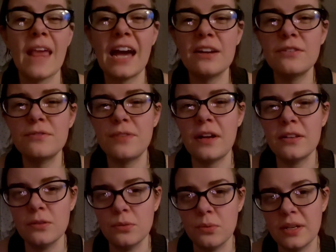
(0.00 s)
I don't
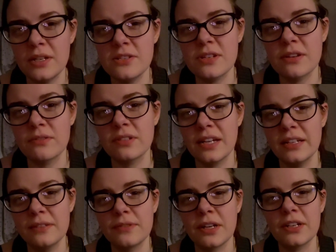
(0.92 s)
follow one general kind
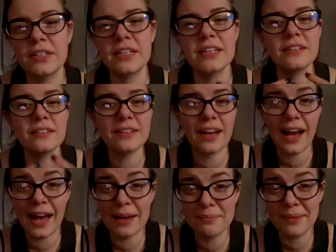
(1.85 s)
of gardening.
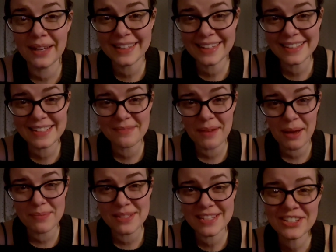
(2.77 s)
I might get some
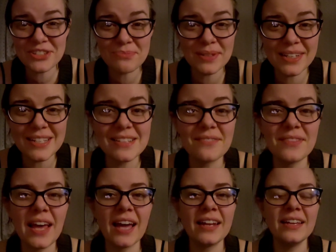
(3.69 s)
opposition because of
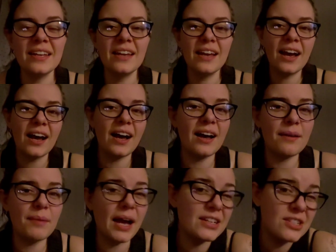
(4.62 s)
that.
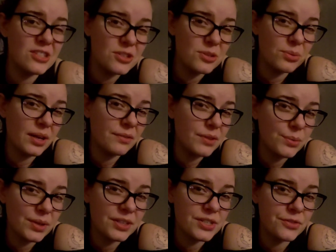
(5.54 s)
I just do whatever
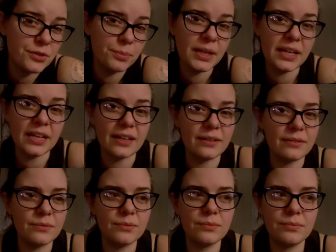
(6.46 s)
works for me.
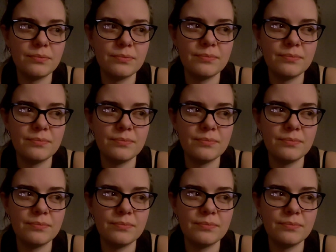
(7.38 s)
And